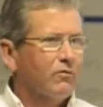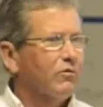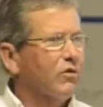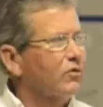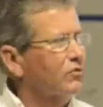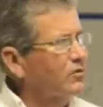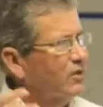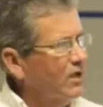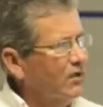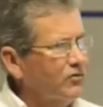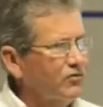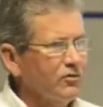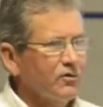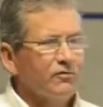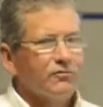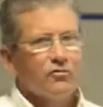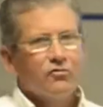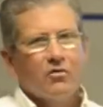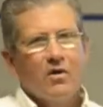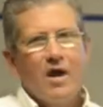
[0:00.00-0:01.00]
rotation
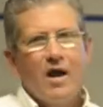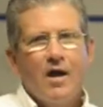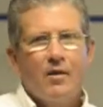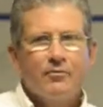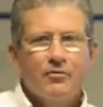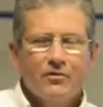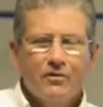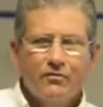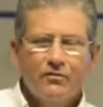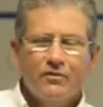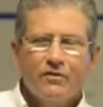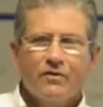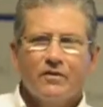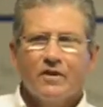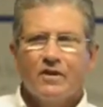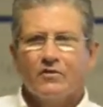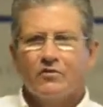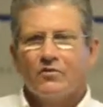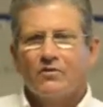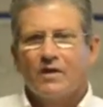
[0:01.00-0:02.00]
of crops, different
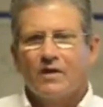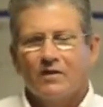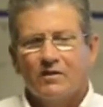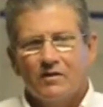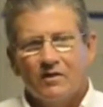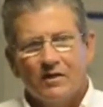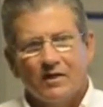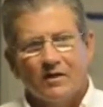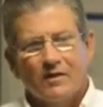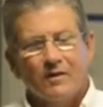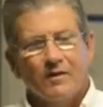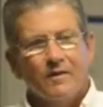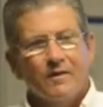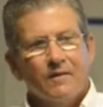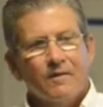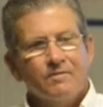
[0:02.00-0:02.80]
things they did.